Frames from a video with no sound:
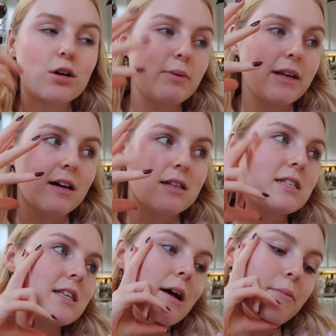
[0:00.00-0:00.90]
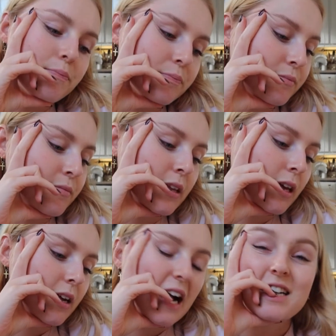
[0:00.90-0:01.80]
it'll be nice.
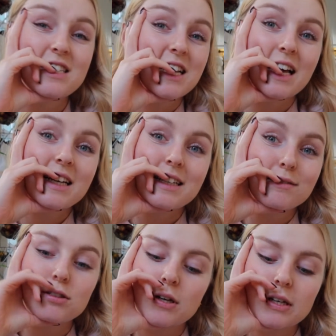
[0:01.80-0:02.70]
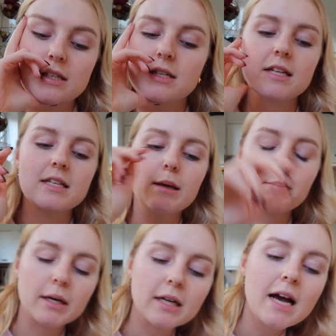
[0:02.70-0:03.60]
I just like it, so I decided to keep
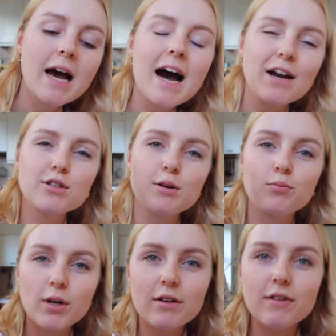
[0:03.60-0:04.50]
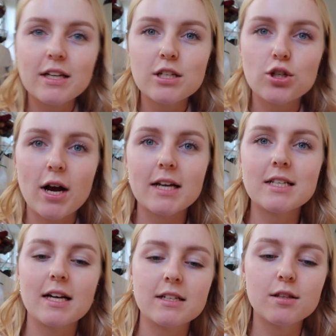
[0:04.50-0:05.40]
it. And also I'm really into tracky
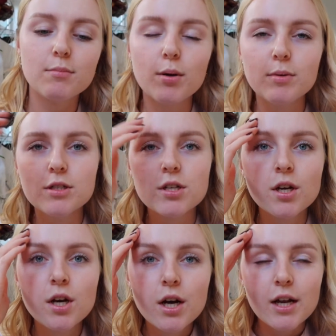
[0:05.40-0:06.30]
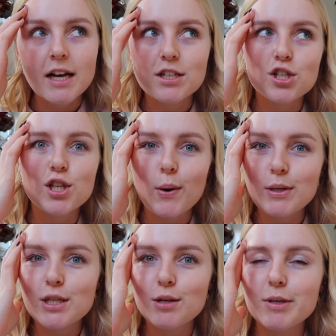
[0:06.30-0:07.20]
sets at the moment, like just so
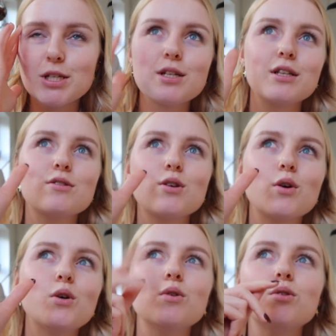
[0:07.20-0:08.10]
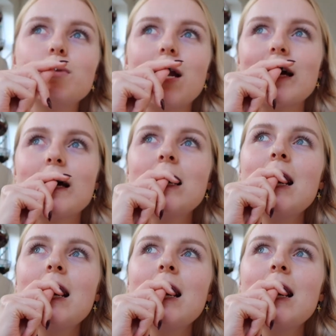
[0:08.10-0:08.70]
into them. I just think they're so cool, but like